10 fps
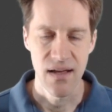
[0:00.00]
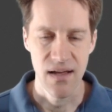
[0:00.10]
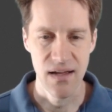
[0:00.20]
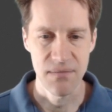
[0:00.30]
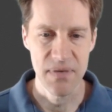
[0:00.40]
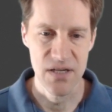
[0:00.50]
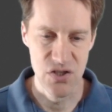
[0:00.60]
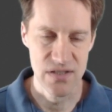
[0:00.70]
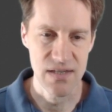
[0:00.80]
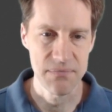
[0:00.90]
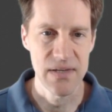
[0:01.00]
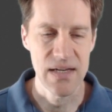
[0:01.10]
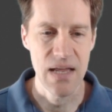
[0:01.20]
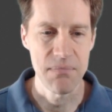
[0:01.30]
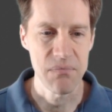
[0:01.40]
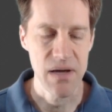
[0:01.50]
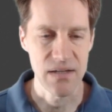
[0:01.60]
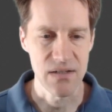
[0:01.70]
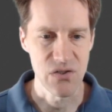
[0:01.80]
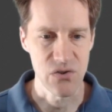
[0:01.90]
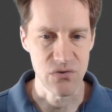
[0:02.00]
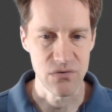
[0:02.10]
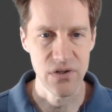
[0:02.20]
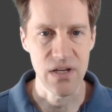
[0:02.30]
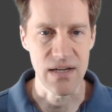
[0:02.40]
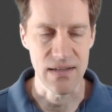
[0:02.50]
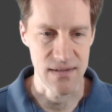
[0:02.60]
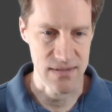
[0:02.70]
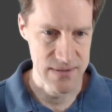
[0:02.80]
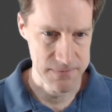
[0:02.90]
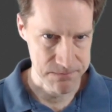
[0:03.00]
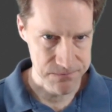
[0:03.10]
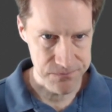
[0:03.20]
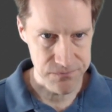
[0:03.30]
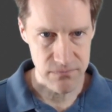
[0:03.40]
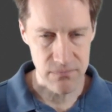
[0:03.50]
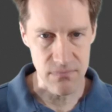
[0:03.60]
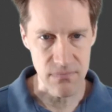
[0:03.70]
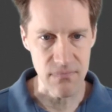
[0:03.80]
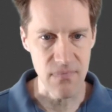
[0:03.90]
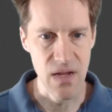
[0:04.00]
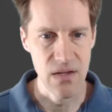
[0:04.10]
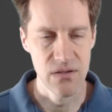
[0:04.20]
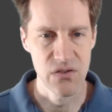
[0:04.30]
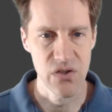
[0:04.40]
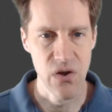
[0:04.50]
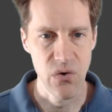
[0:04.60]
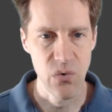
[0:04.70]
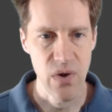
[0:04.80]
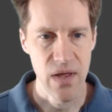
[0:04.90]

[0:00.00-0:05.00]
But it's just something to keep in mind as you're looking at this. So,